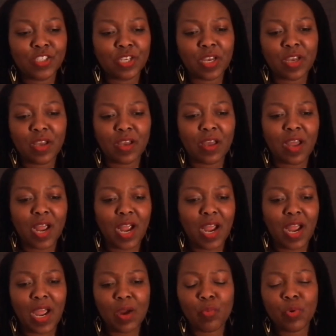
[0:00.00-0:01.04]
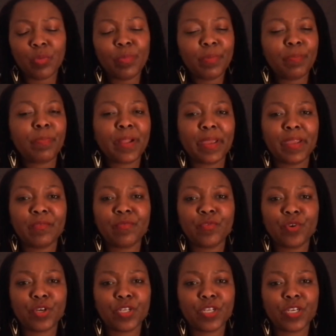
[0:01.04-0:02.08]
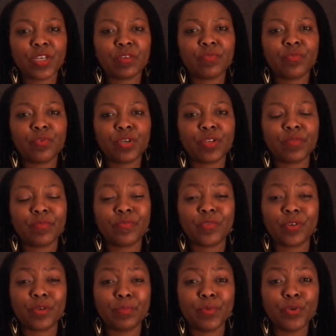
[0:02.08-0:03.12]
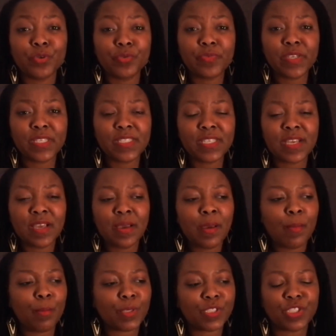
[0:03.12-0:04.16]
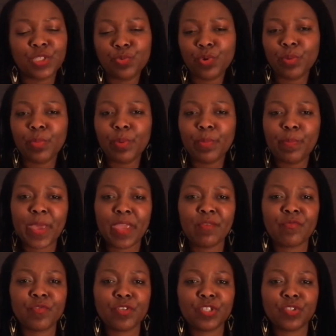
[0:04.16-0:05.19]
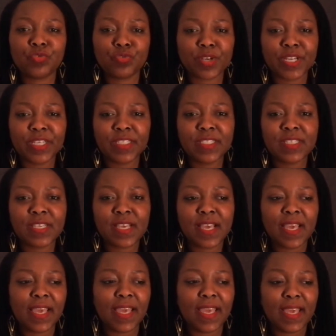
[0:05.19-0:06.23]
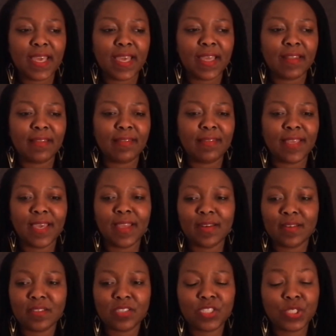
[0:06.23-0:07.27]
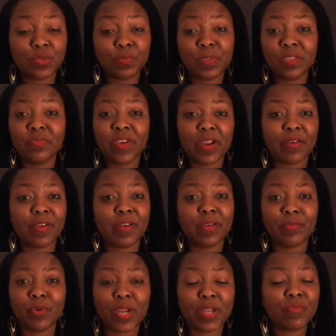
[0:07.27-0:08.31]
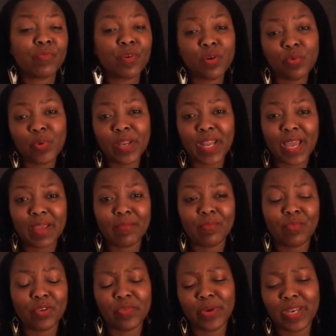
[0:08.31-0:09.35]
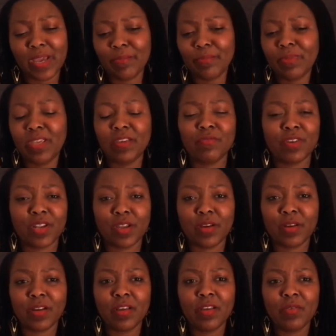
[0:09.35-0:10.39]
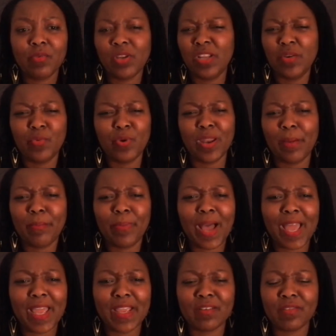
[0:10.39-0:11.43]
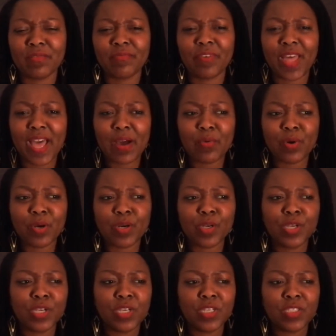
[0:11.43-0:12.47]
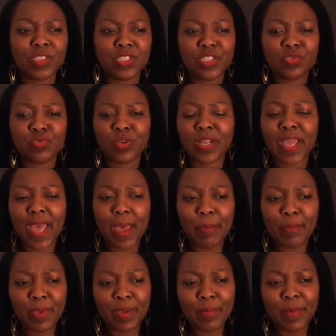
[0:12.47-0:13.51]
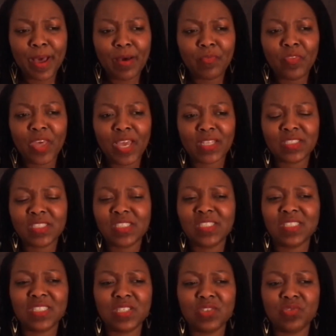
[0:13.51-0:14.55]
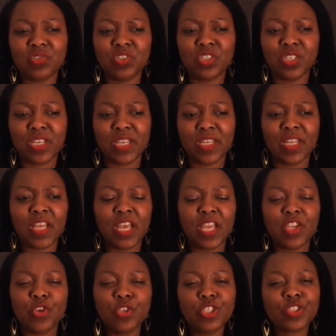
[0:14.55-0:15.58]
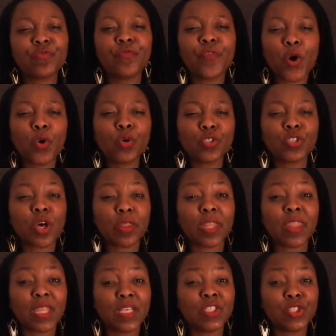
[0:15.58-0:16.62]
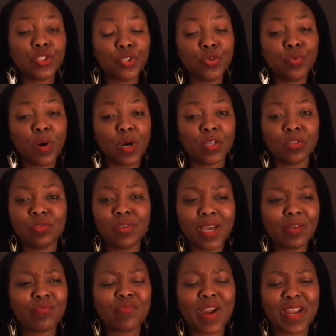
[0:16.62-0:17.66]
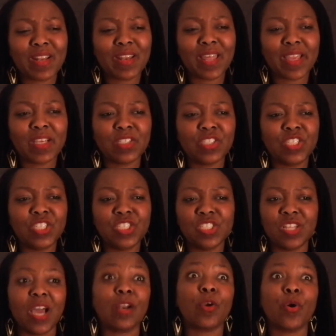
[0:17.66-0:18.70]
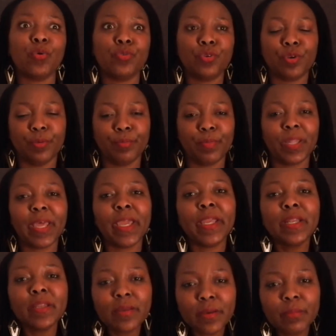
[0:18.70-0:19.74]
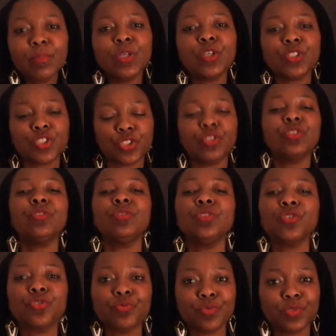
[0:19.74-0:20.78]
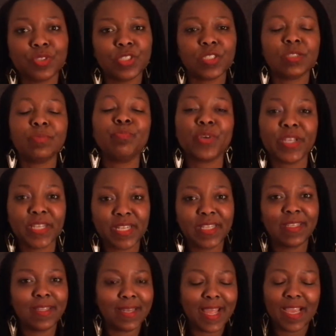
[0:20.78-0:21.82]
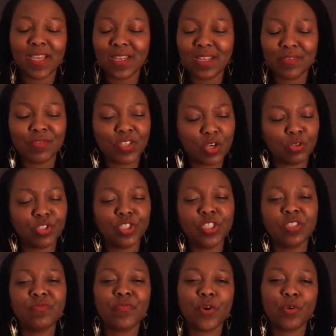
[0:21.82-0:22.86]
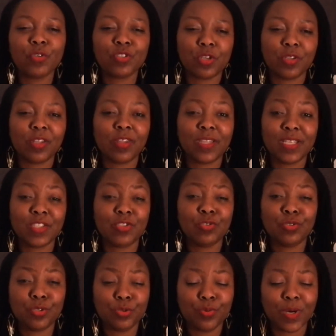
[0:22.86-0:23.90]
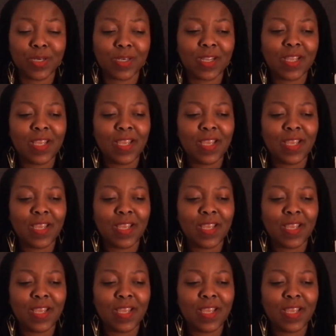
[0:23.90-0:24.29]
I will be paying for the movies, but she will be paying for the drinks. And then she'll be very grateful when I'm giving her, when I'm buying her a flower. She's really happy about that. And you just focus on the things you do want. Do not write like she's not going to complain, because you're just bringing in the negative. No, you just focus on the things you do want.